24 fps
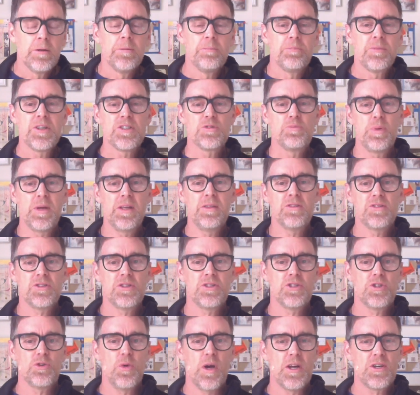there's been a
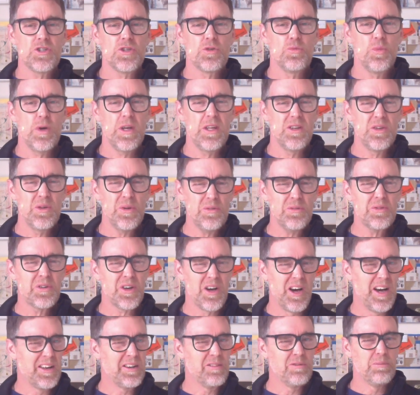situation where you've
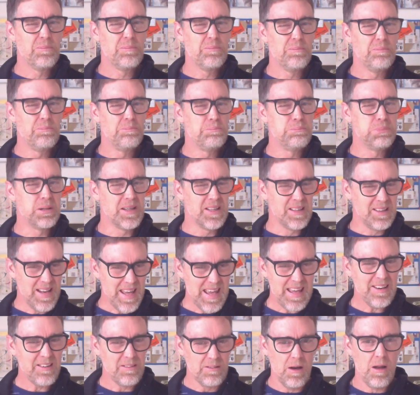kind of
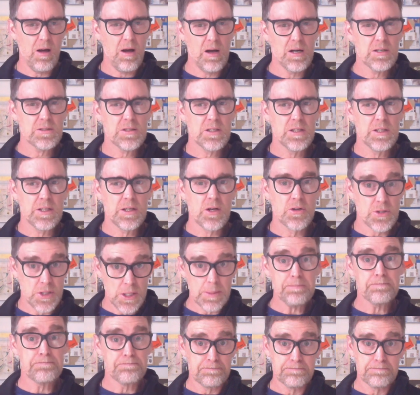bled a lot? And he goes, yep.